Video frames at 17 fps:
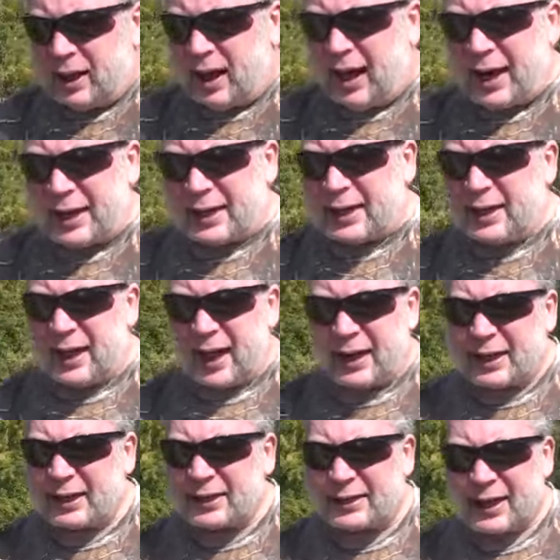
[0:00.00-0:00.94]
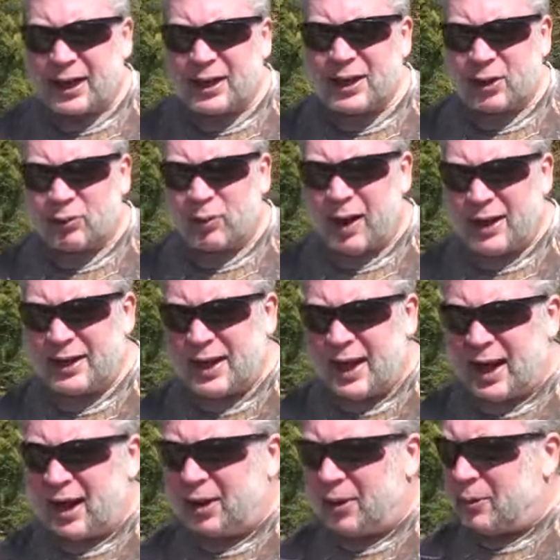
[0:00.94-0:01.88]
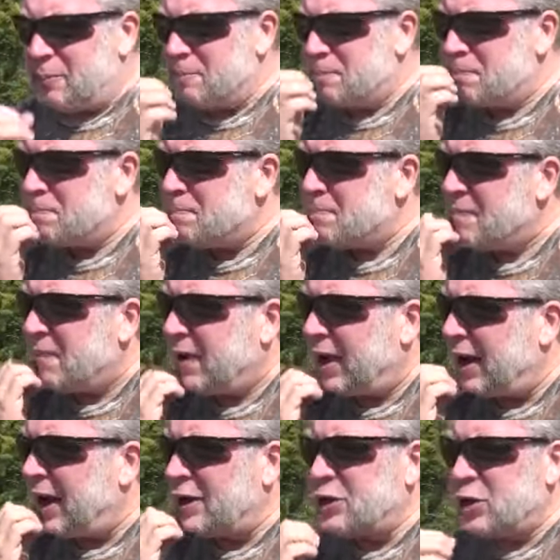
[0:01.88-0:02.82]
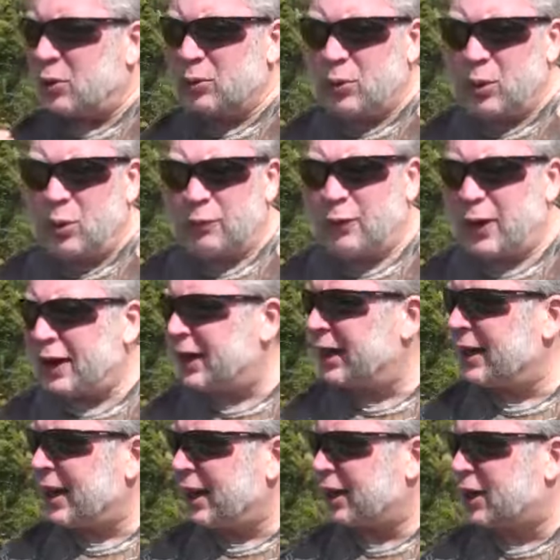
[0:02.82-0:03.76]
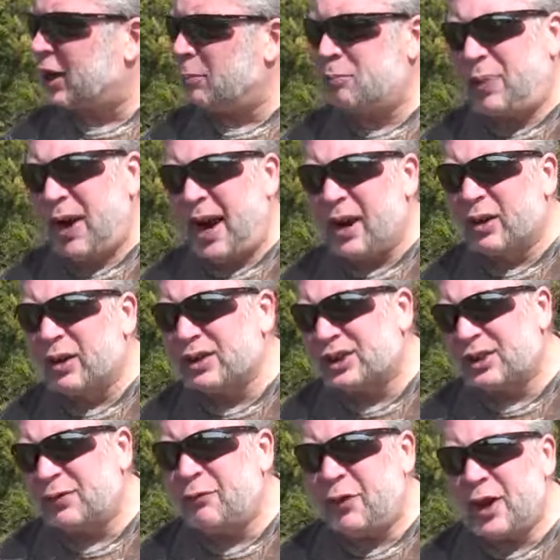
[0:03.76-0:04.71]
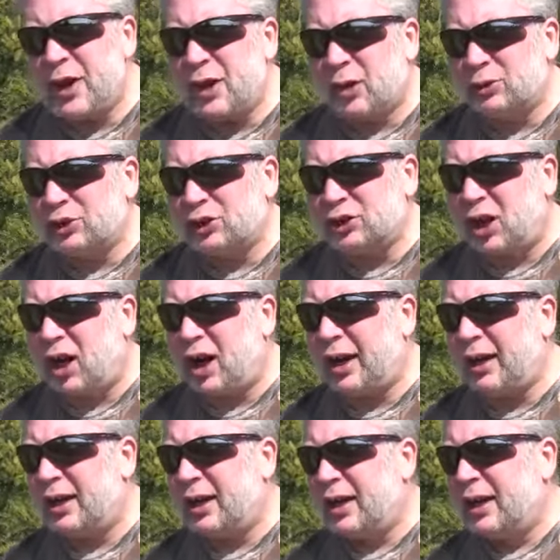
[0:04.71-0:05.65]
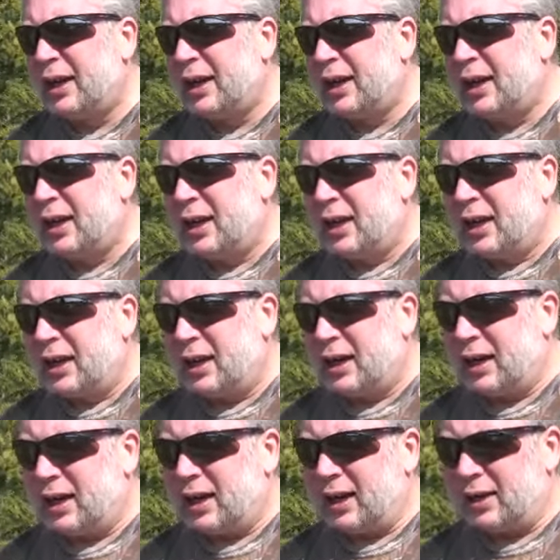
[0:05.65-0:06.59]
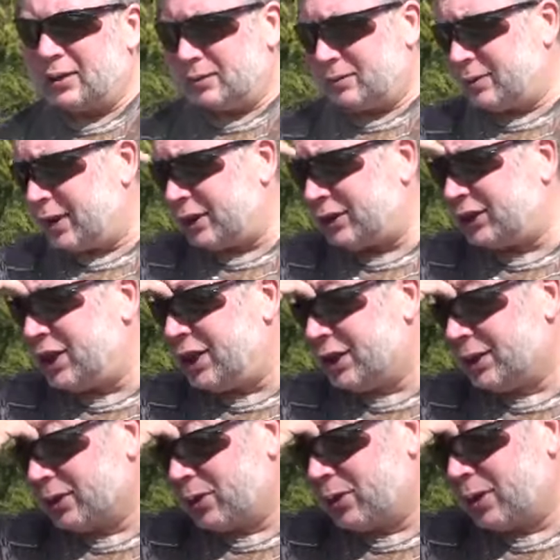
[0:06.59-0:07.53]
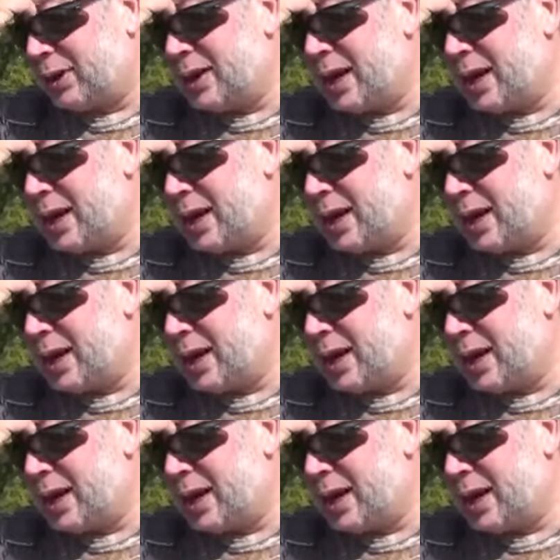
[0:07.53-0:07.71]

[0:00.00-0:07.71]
I can tell you right now, and I don't know if I can get a comparison video shot this year or